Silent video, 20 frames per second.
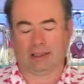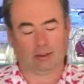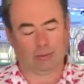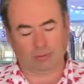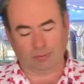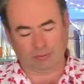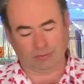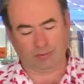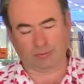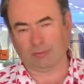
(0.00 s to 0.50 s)

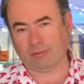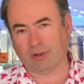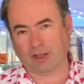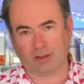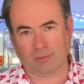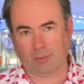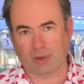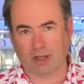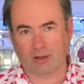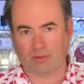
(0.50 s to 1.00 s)
from 5
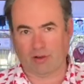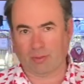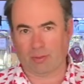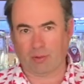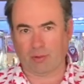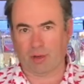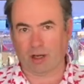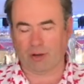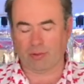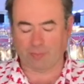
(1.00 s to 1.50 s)
miles up the
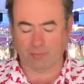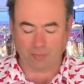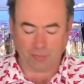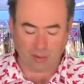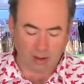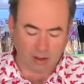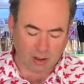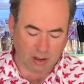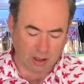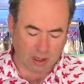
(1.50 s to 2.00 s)
road.
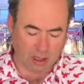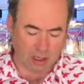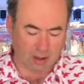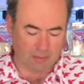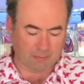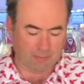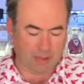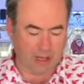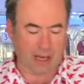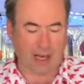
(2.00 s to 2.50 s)

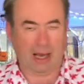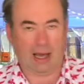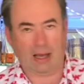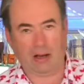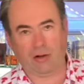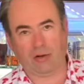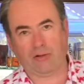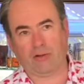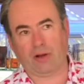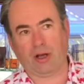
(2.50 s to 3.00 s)

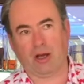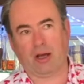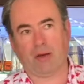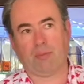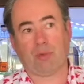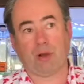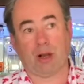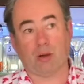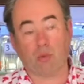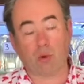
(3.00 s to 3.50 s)

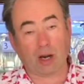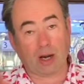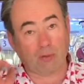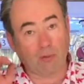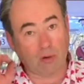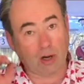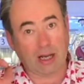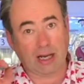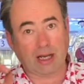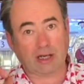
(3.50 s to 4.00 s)
But what I'm
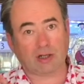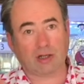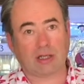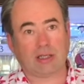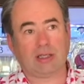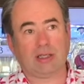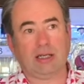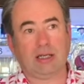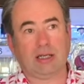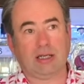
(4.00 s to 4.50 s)
really
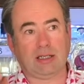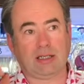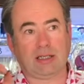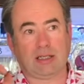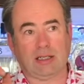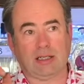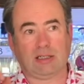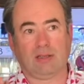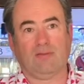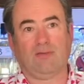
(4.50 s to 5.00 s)
interested in
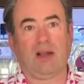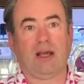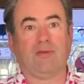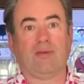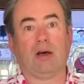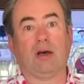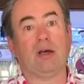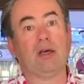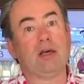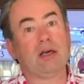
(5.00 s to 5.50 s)
is the flavour.
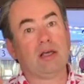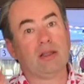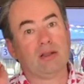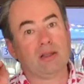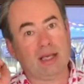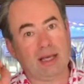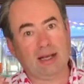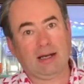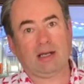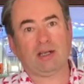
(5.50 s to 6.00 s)

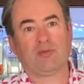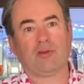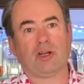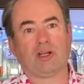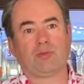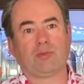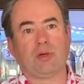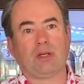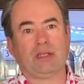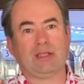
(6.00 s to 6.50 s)
English
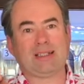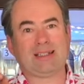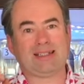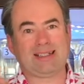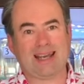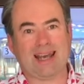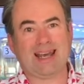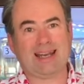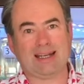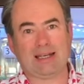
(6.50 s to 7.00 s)
raspberries
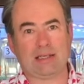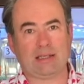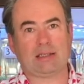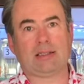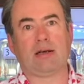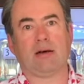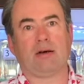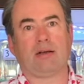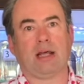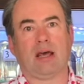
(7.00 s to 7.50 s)
tend to
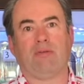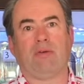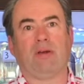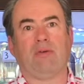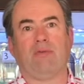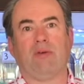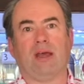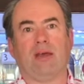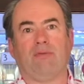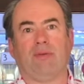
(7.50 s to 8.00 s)
start having
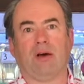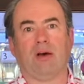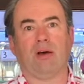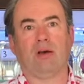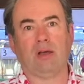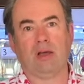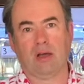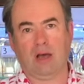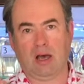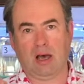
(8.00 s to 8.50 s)
flavour
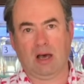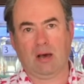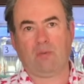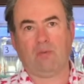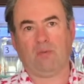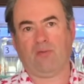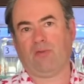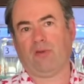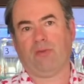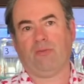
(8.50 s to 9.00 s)

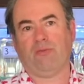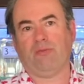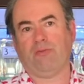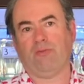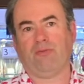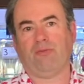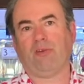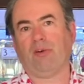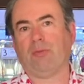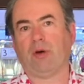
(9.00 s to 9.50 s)
from
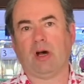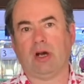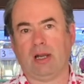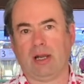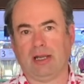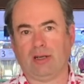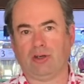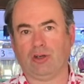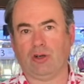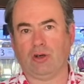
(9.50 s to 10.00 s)
early
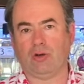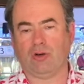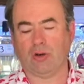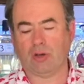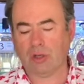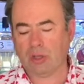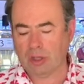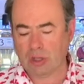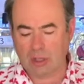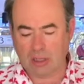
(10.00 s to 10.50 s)
June,
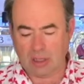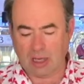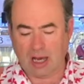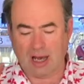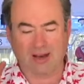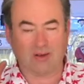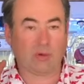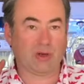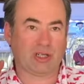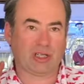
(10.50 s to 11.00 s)

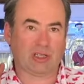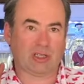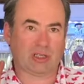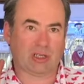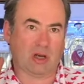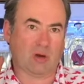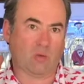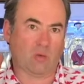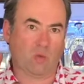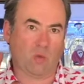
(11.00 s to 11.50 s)
which is
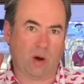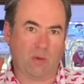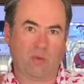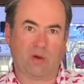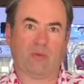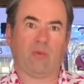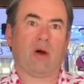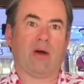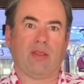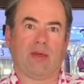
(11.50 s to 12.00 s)
so
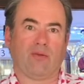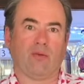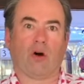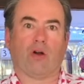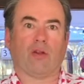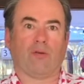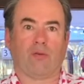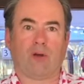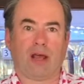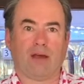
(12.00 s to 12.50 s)
when they've got the
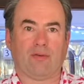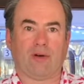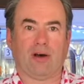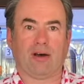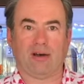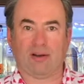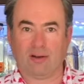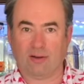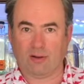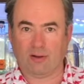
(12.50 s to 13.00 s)
flavour,
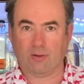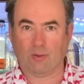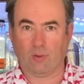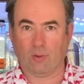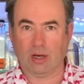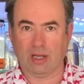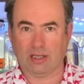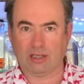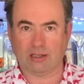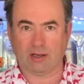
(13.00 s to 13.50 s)
we
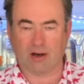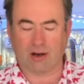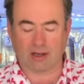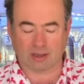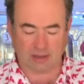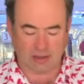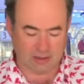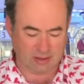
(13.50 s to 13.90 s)
start